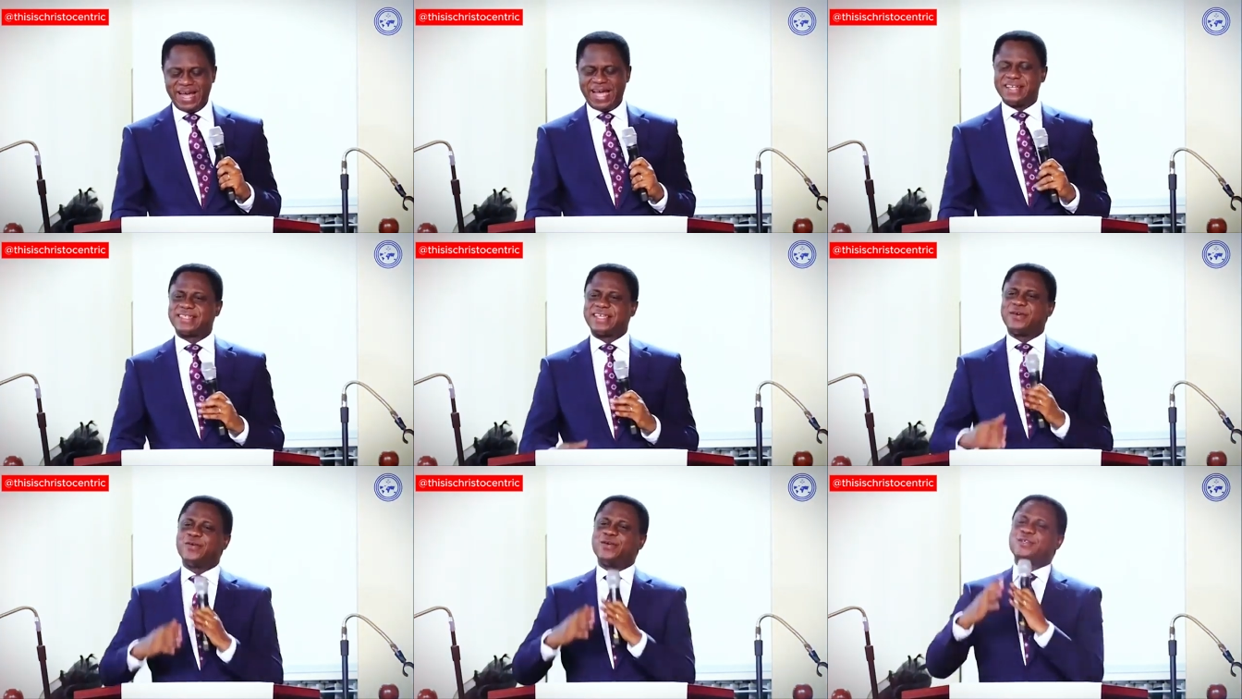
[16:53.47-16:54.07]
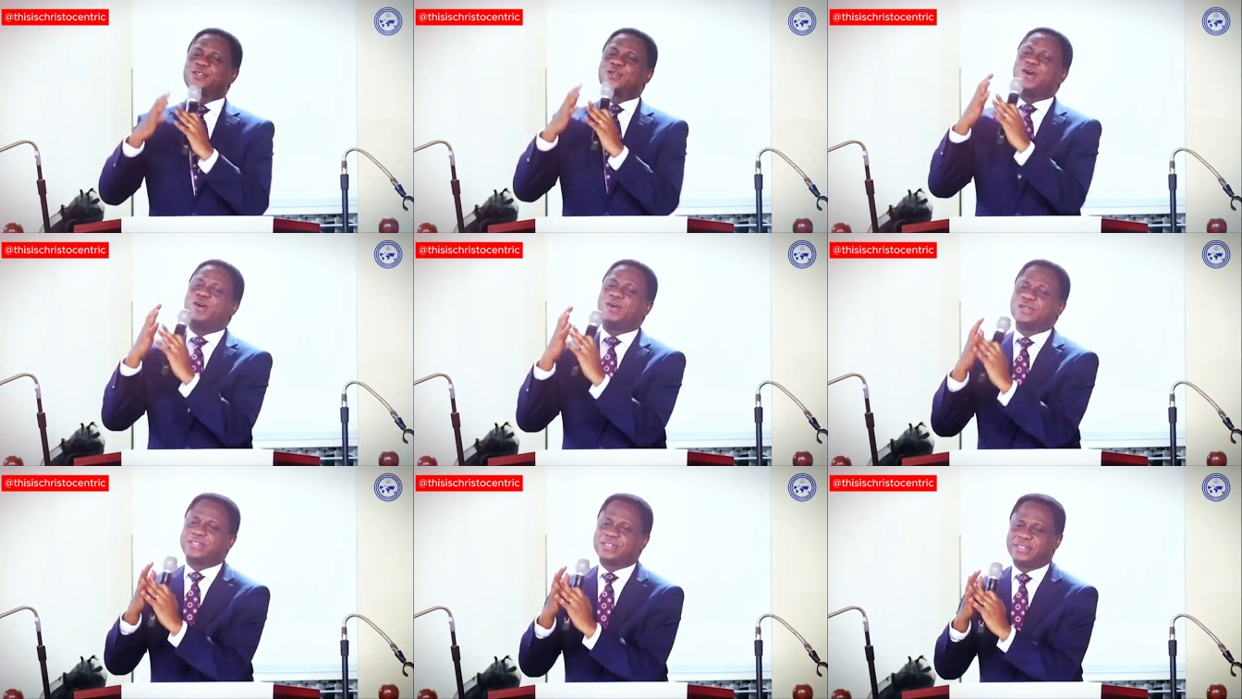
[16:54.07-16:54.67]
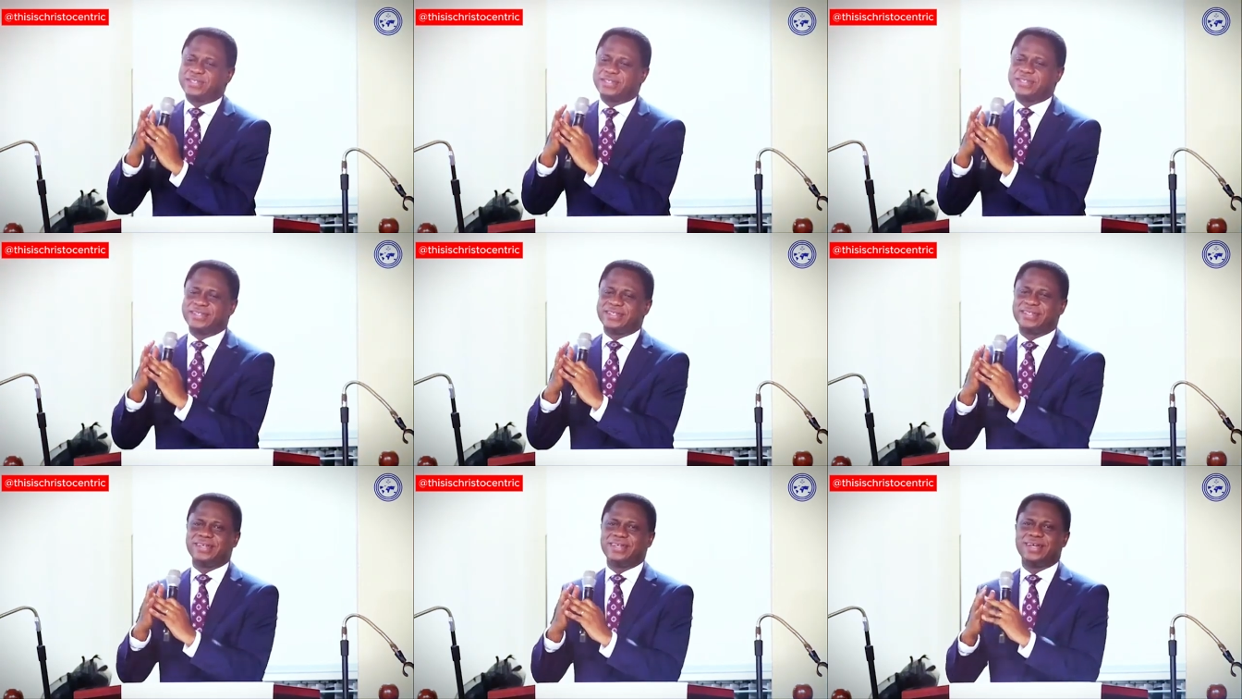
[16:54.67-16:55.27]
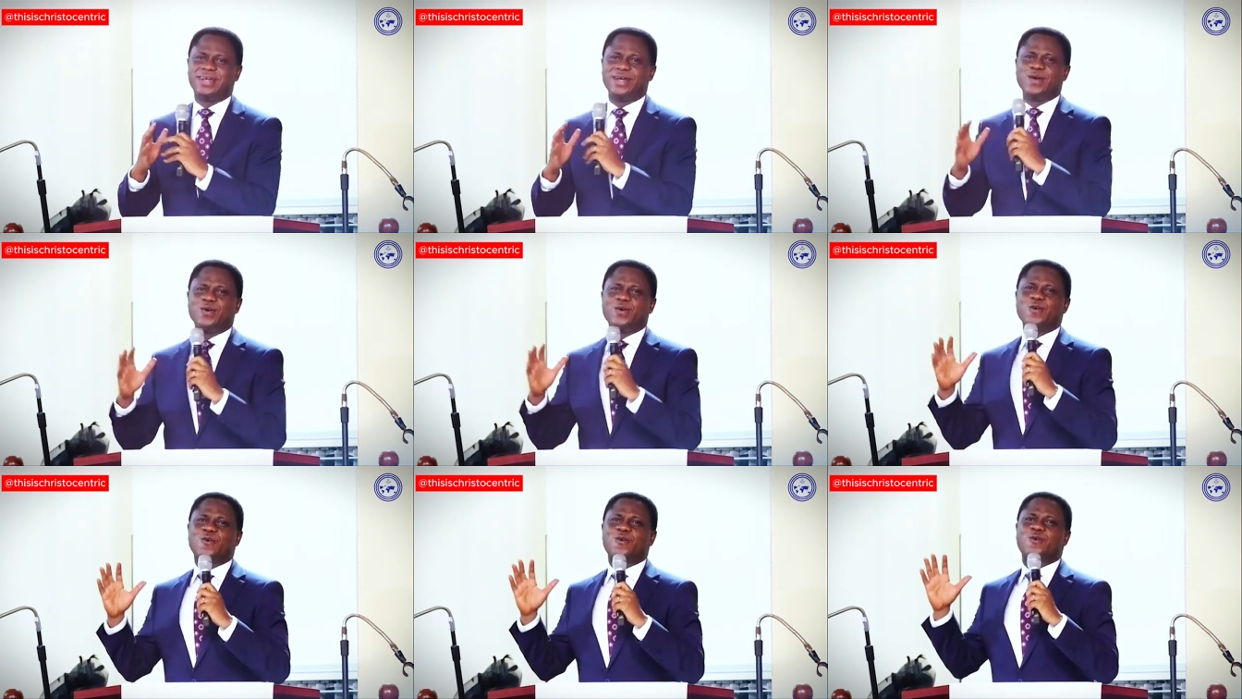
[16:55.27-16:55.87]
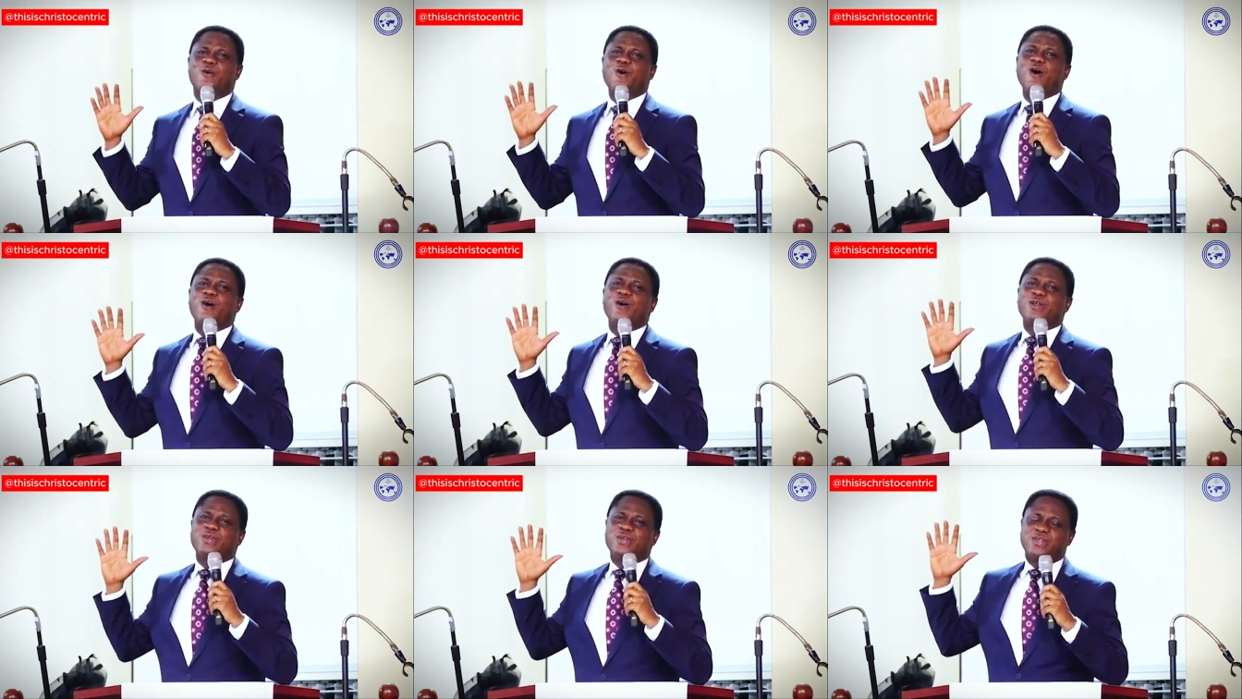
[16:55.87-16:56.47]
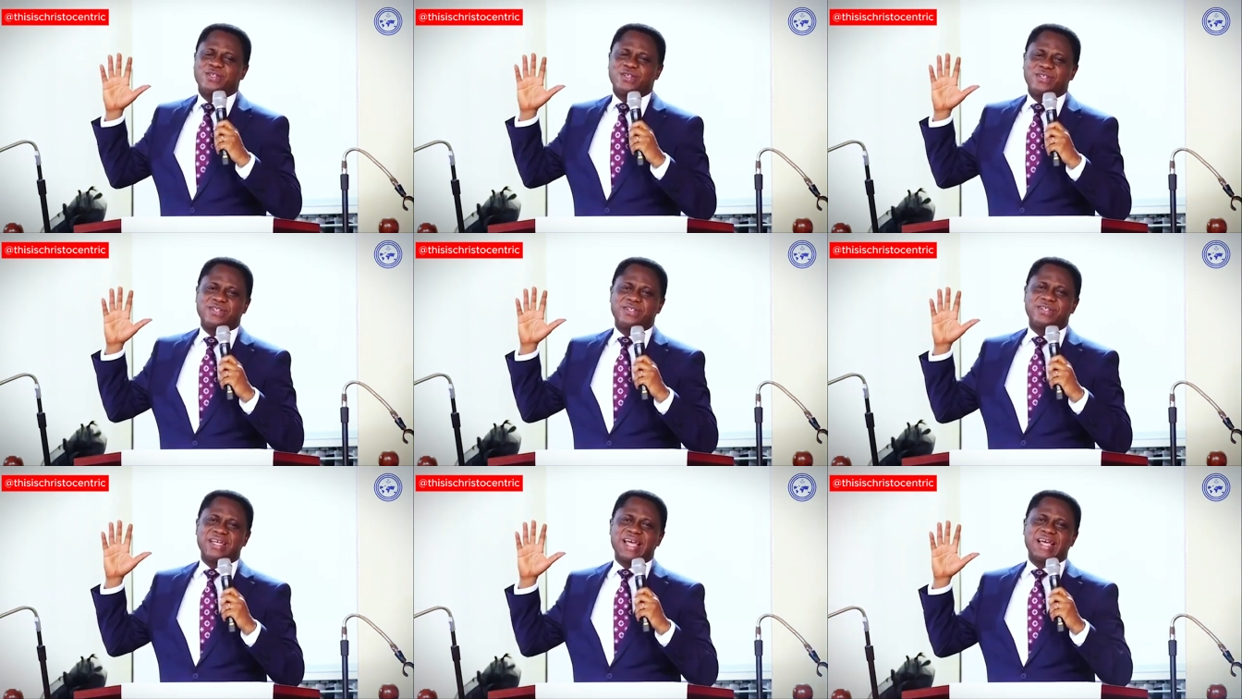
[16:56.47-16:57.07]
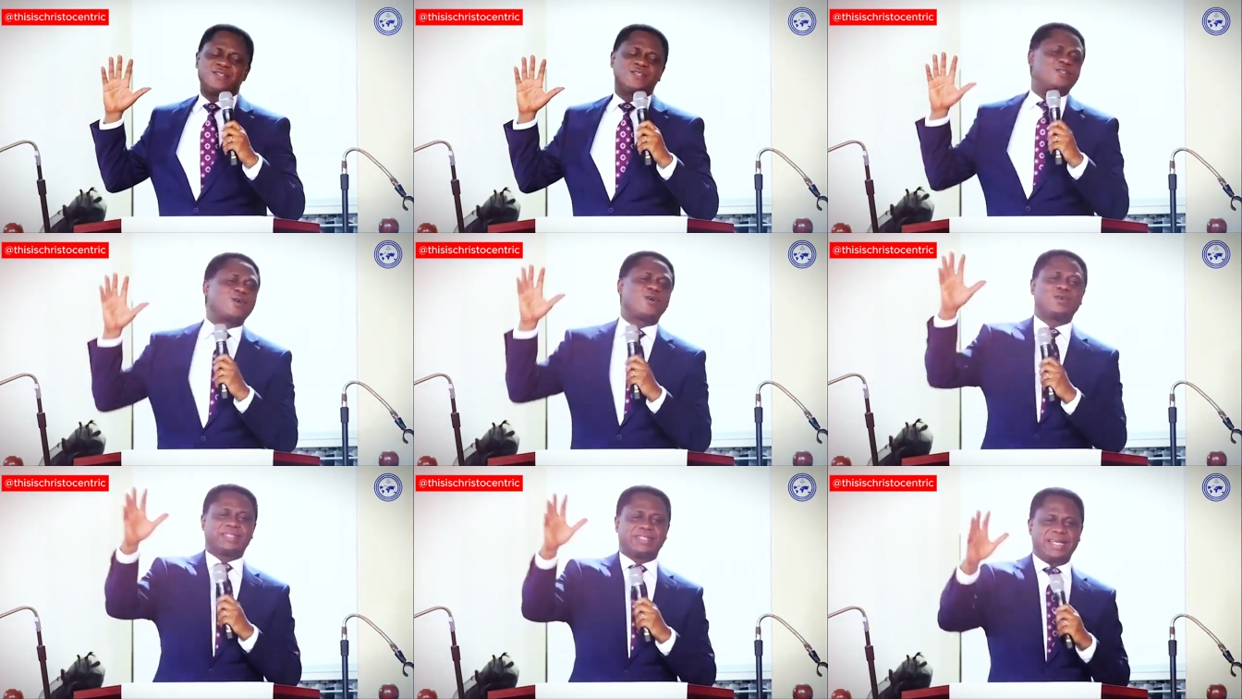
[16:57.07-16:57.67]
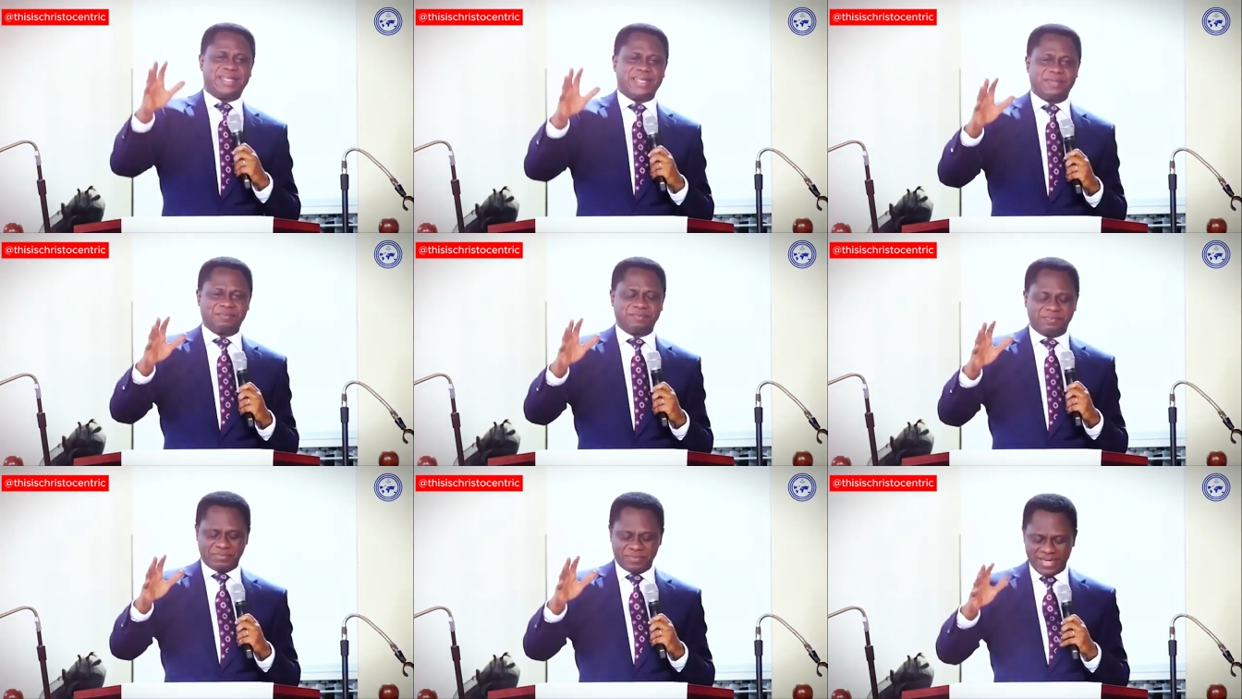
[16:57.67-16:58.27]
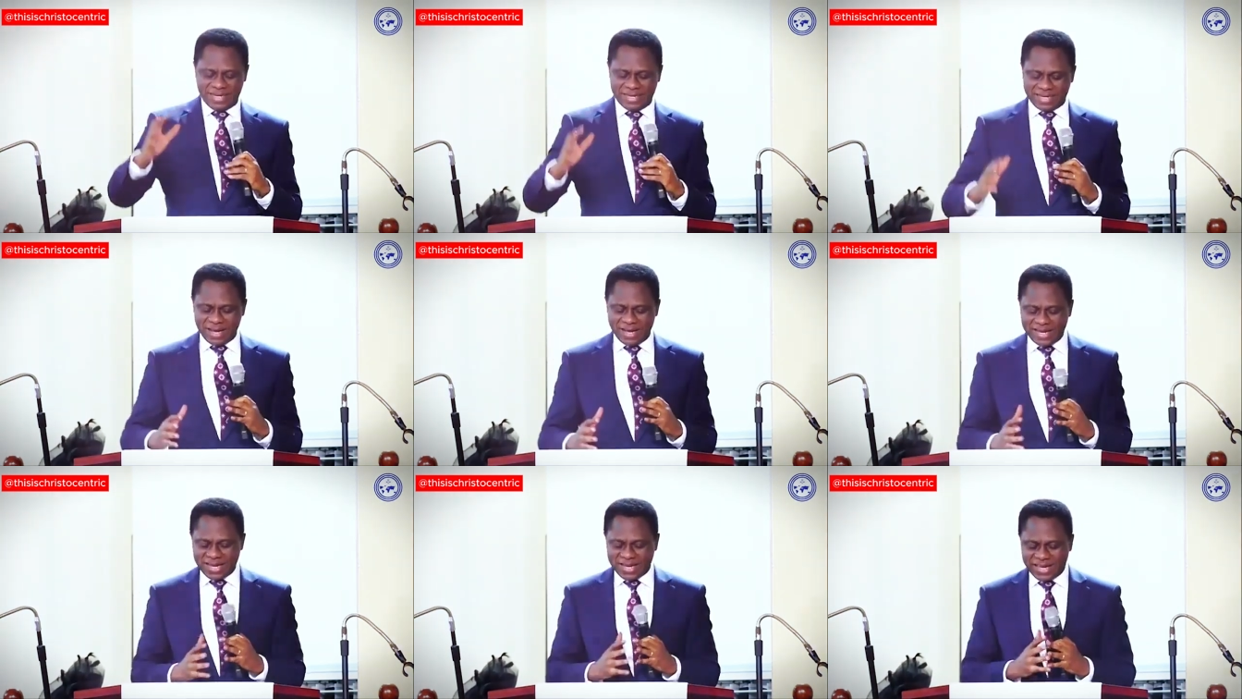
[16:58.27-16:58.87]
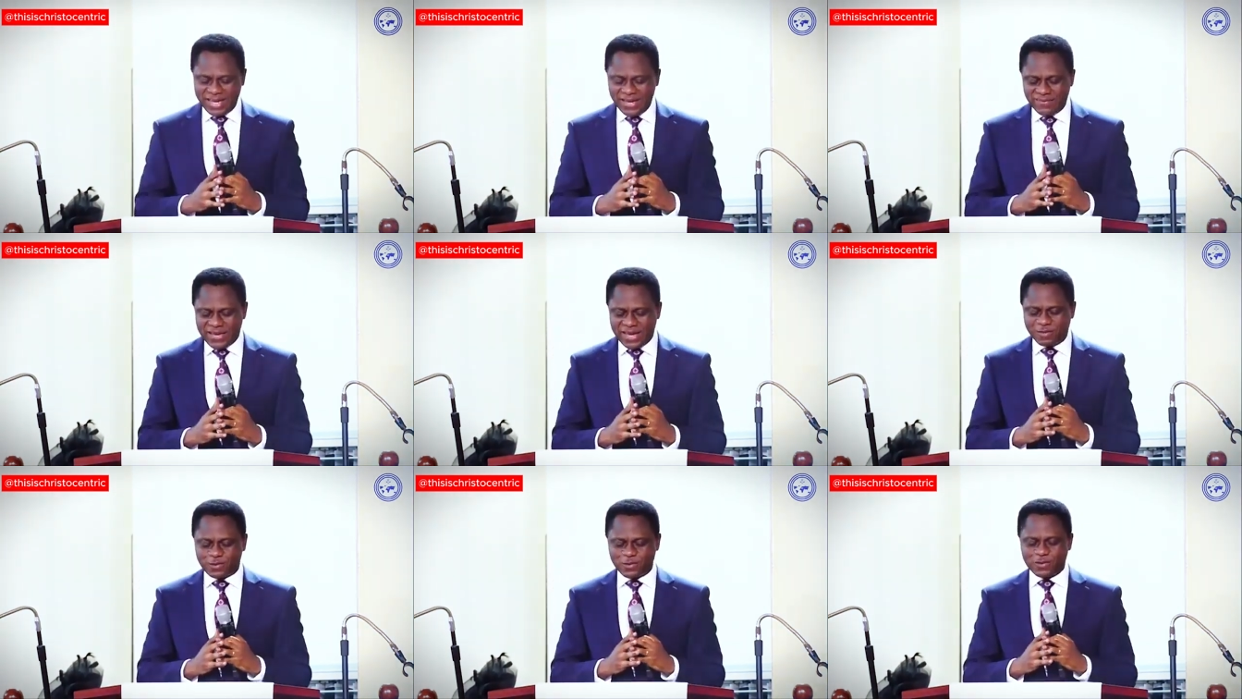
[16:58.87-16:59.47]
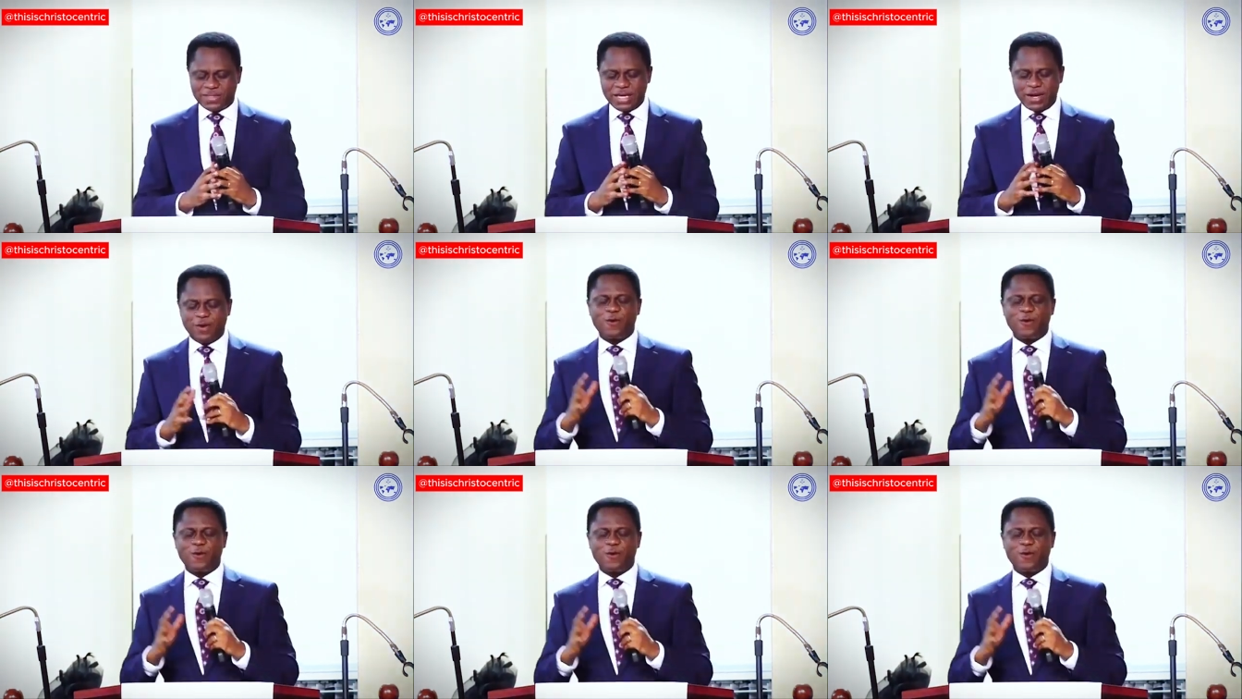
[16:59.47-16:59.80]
as a result, God exalted him. Now, the King James will say,